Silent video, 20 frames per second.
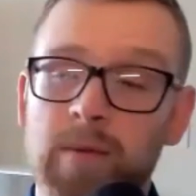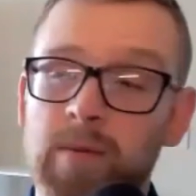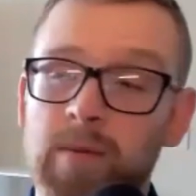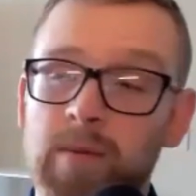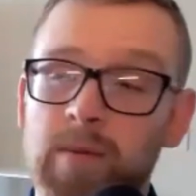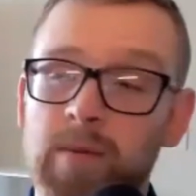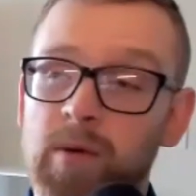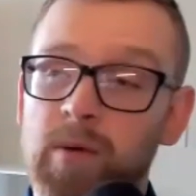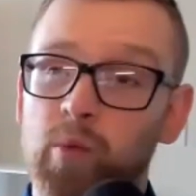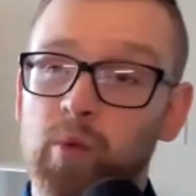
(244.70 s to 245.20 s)

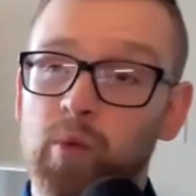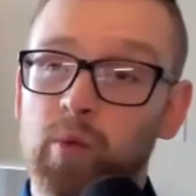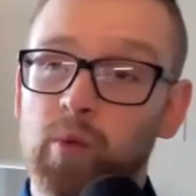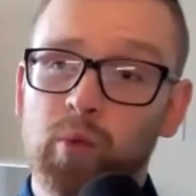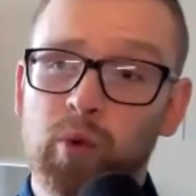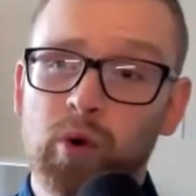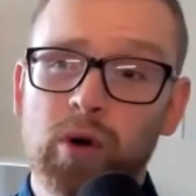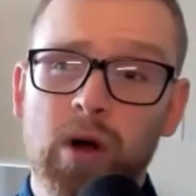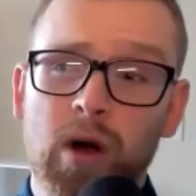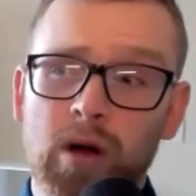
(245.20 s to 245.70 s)
mean,
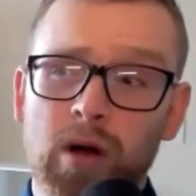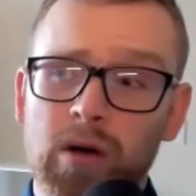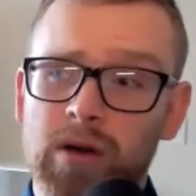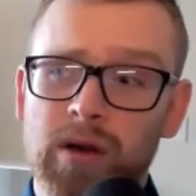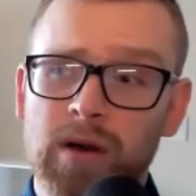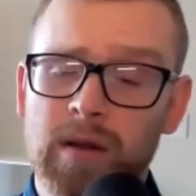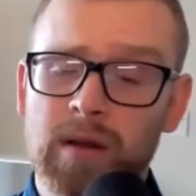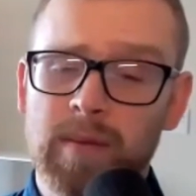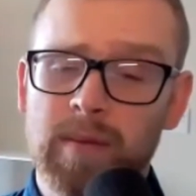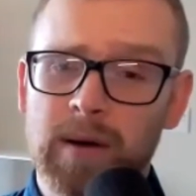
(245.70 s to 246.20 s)
we're
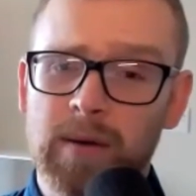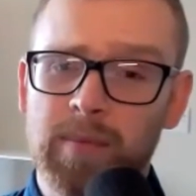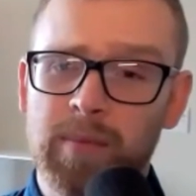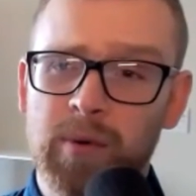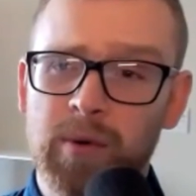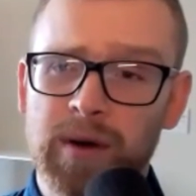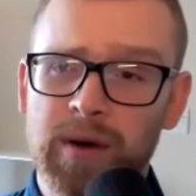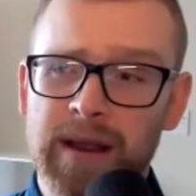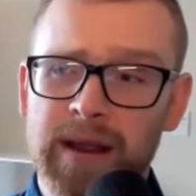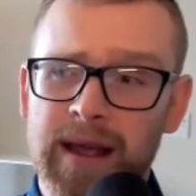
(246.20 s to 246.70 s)
all good
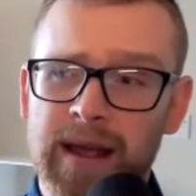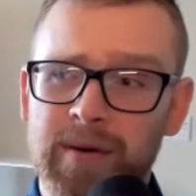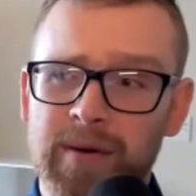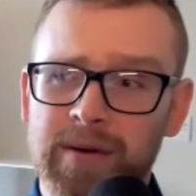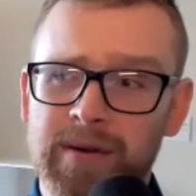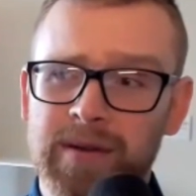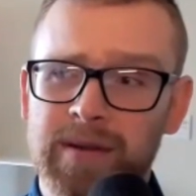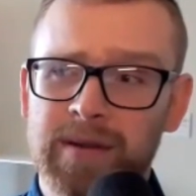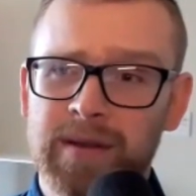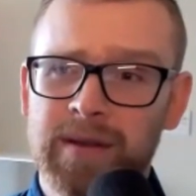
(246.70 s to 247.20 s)
about pointing
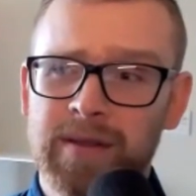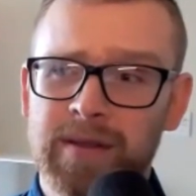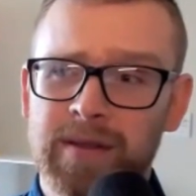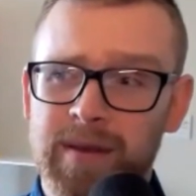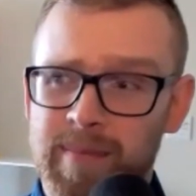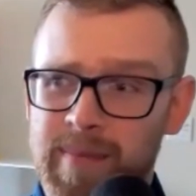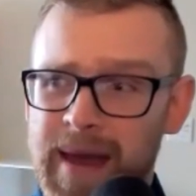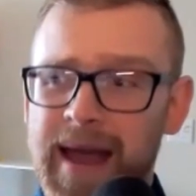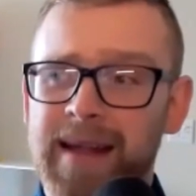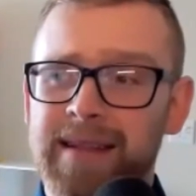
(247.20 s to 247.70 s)
out
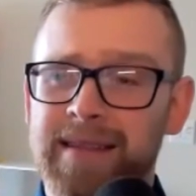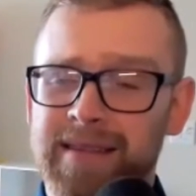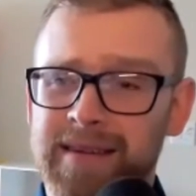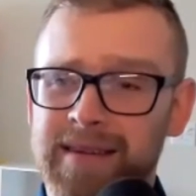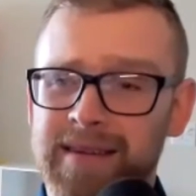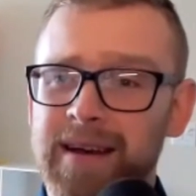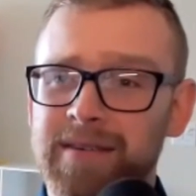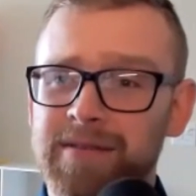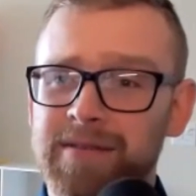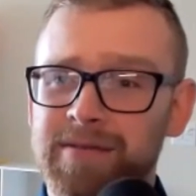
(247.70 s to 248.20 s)
the bad
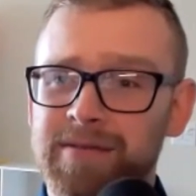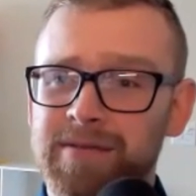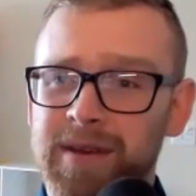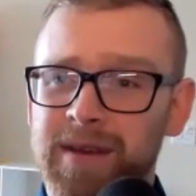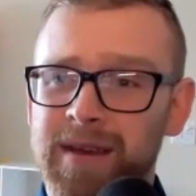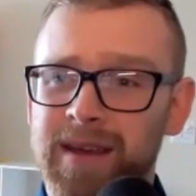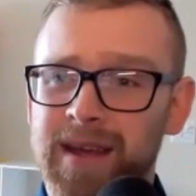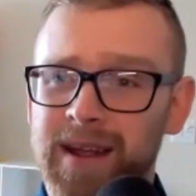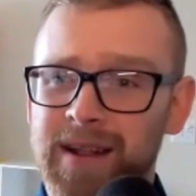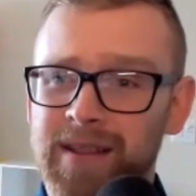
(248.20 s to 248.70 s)
stuff.
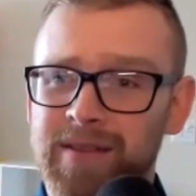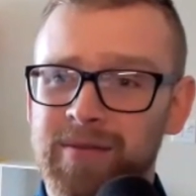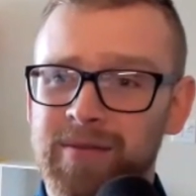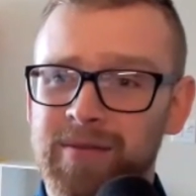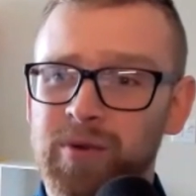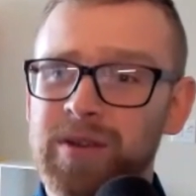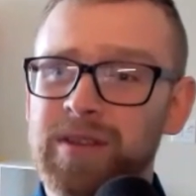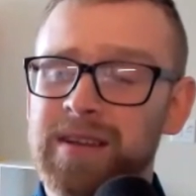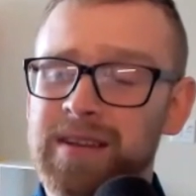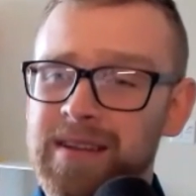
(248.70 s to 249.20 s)
It's
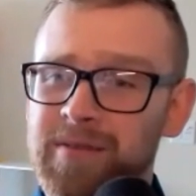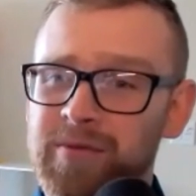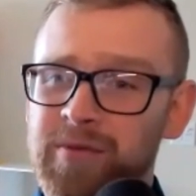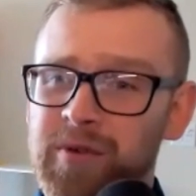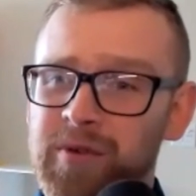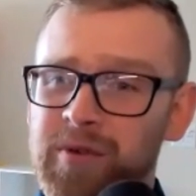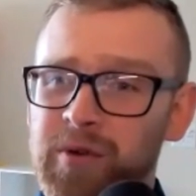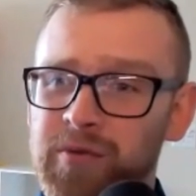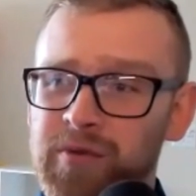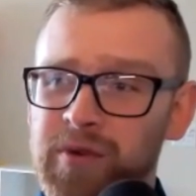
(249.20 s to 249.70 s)
really
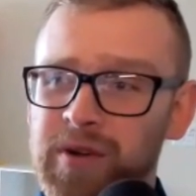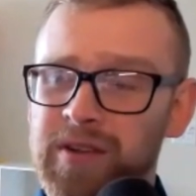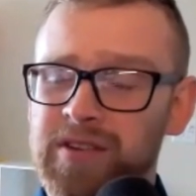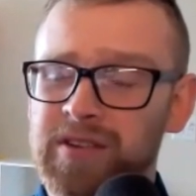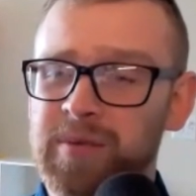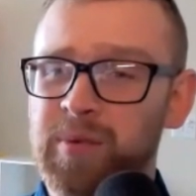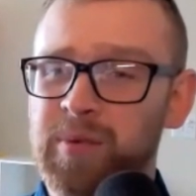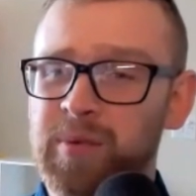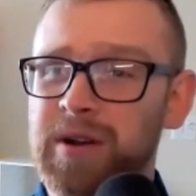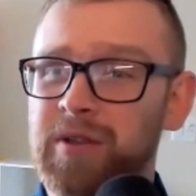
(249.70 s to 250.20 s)
difficult for us
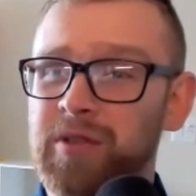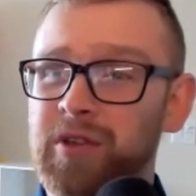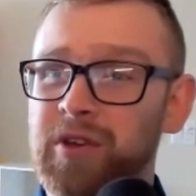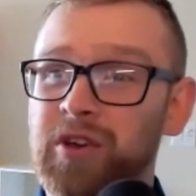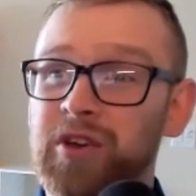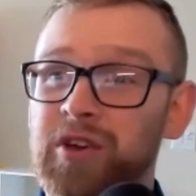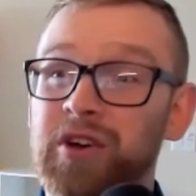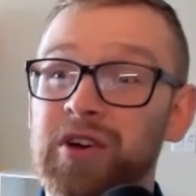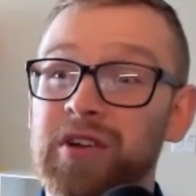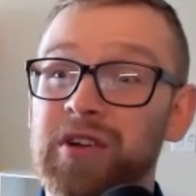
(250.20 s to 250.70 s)
to point out the
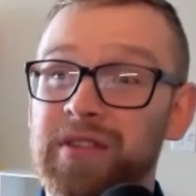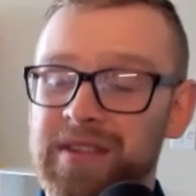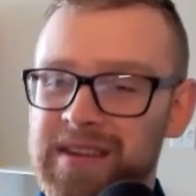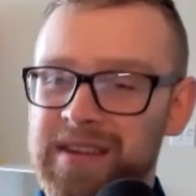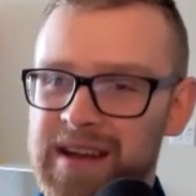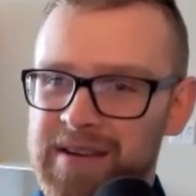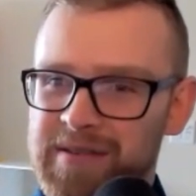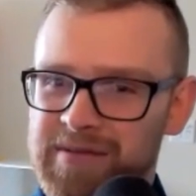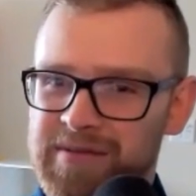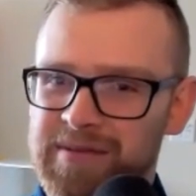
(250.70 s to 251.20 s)
good
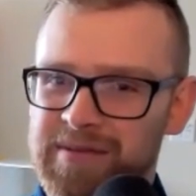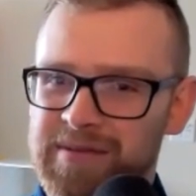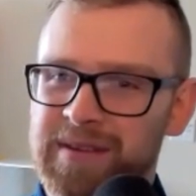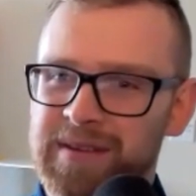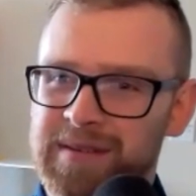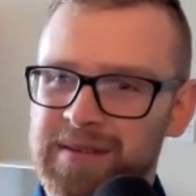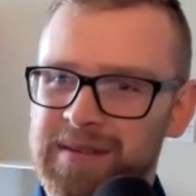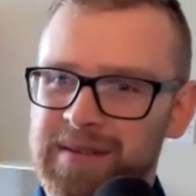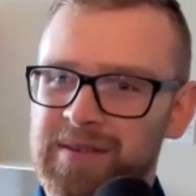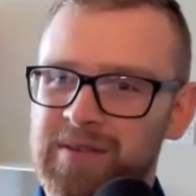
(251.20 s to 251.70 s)
stuff.
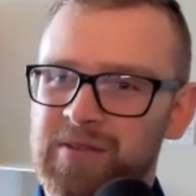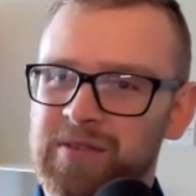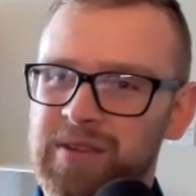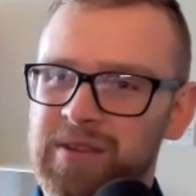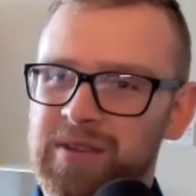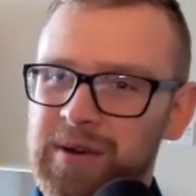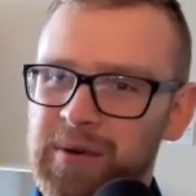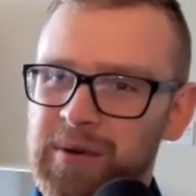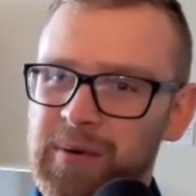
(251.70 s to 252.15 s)
So